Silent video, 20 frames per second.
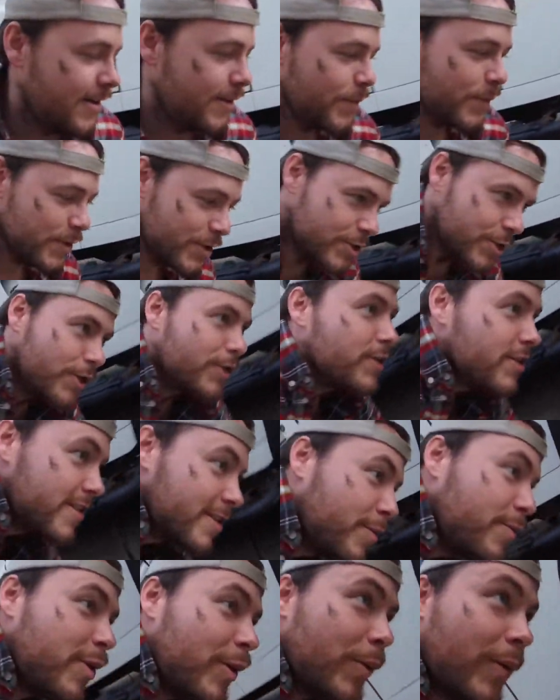me show you
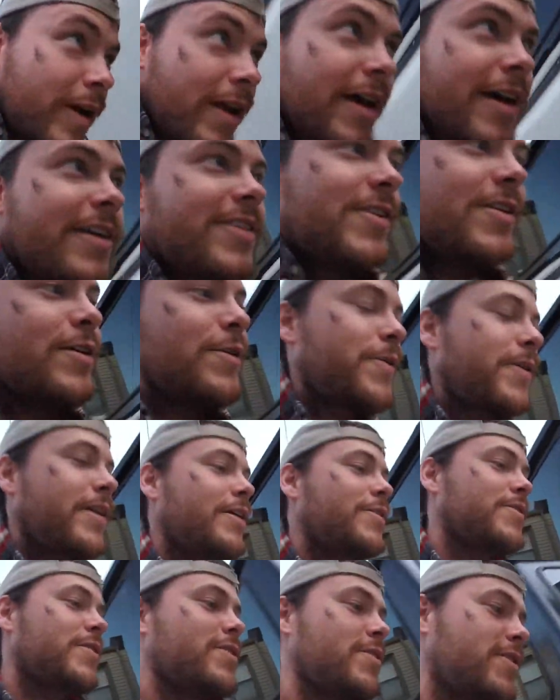something what I saw when I
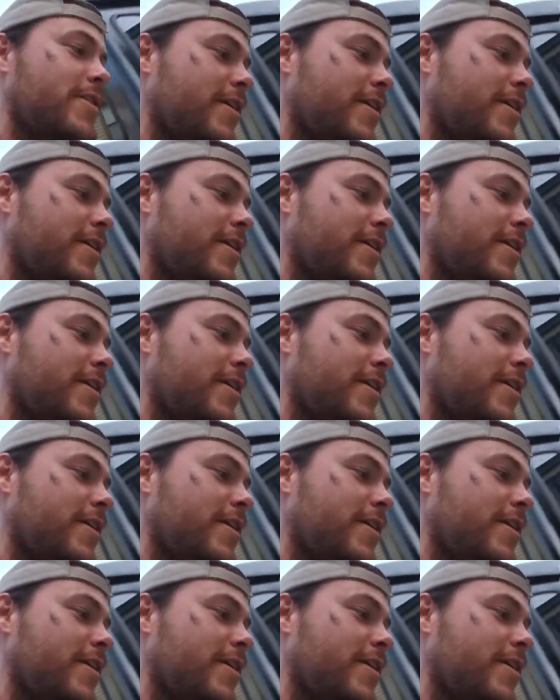was under